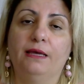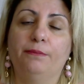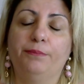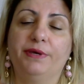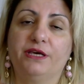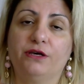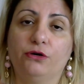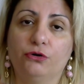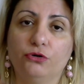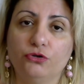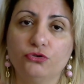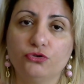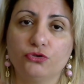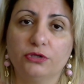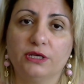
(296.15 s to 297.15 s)

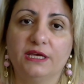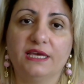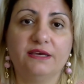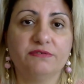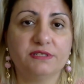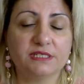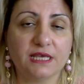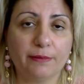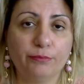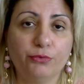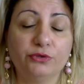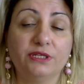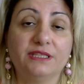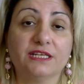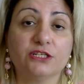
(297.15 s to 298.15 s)
Because if
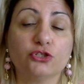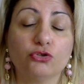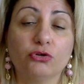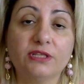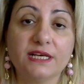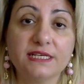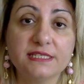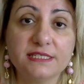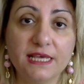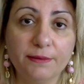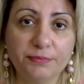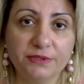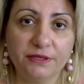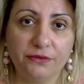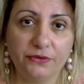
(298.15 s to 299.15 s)
somebody does not
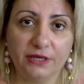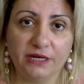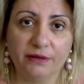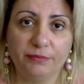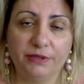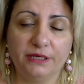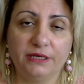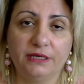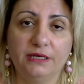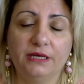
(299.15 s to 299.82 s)
accept therapy